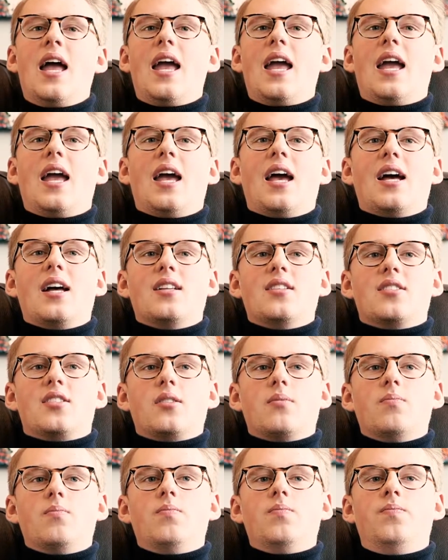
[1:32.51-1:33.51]
and
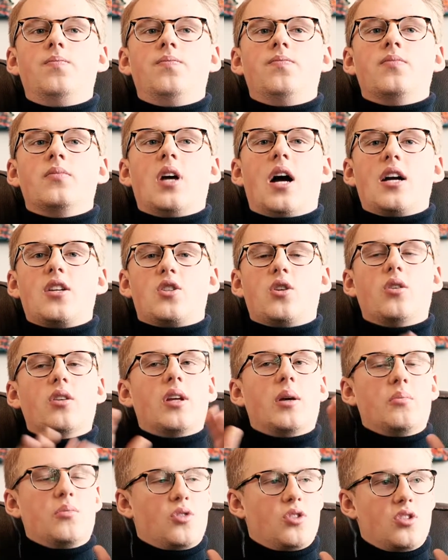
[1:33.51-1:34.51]
I told
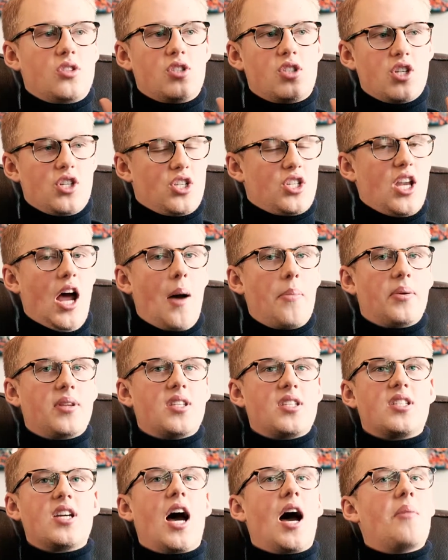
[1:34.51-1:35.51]
him to stop at
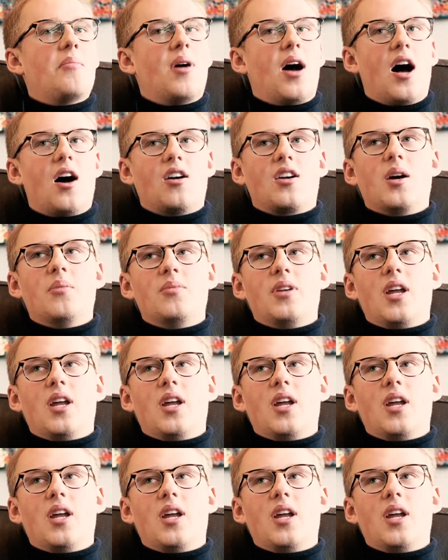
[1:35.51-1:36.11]
the top, I'll come